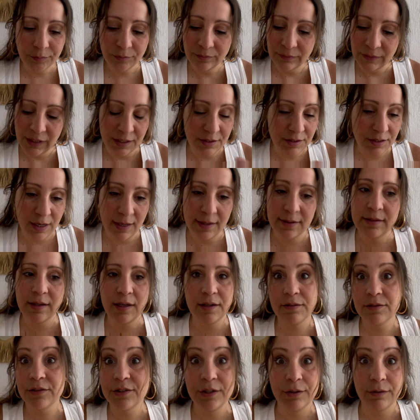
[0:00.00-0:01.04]
it tastes
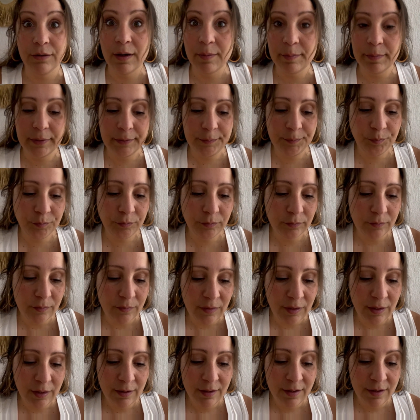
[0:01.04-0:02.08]
like syrup.
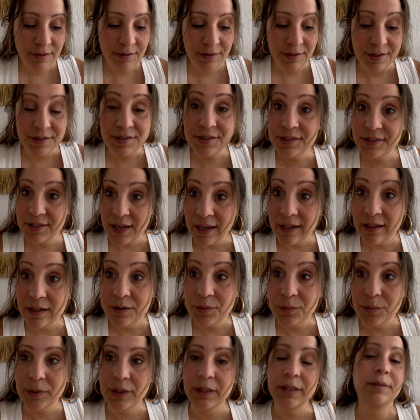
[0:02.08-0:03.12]
The
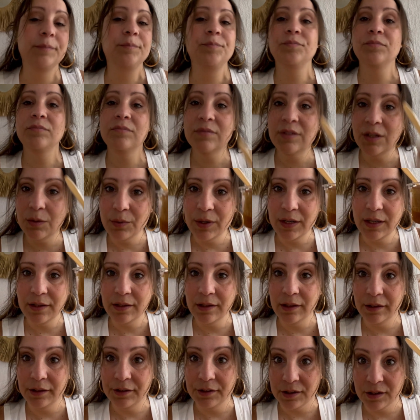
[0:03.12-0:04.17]
second one, the one in
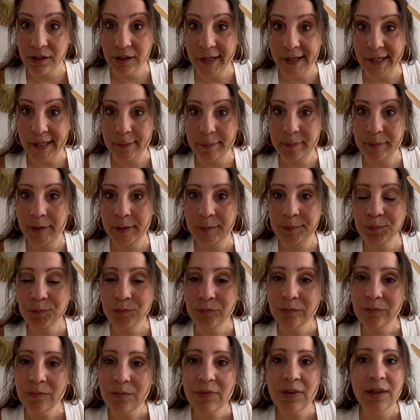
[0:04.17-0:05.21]
the little cup,
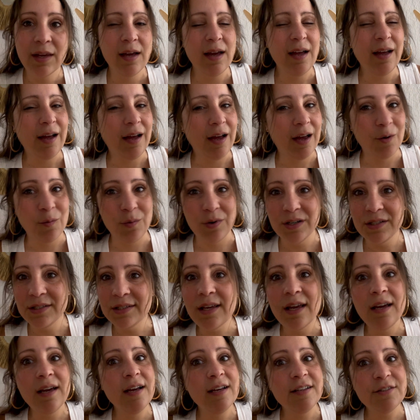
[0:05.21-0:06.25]
I want to
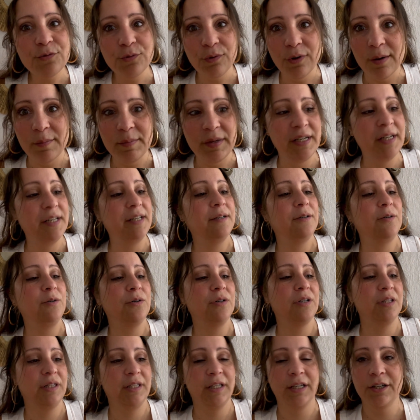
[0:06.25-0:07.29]
say it has rum in it
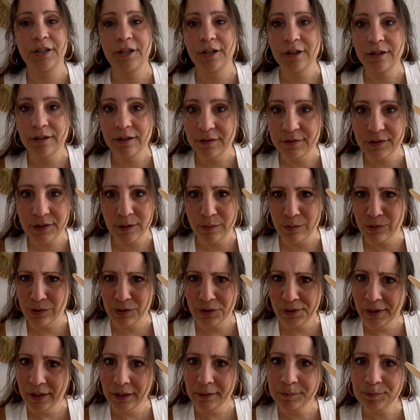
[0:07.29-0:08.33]
or liquor of some
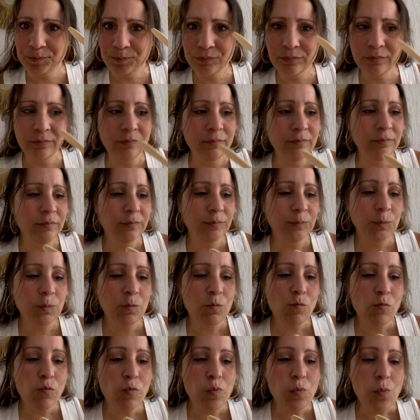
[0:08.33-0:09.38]
sort.
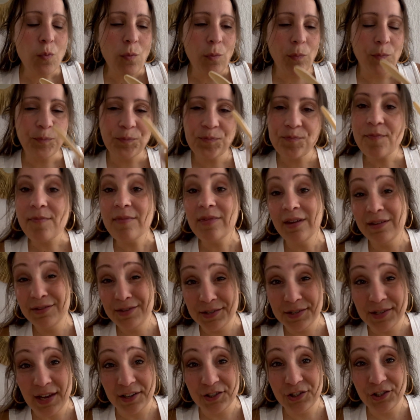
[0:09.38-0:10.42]

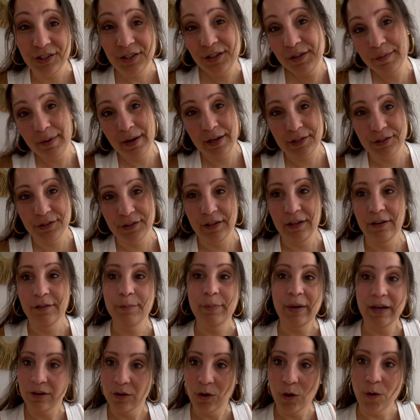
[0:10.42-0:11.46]
This actually reminds me of
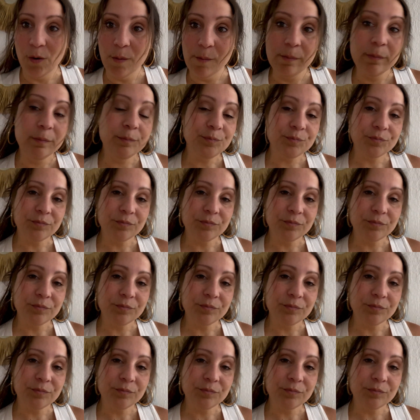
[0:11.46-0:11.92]
back home.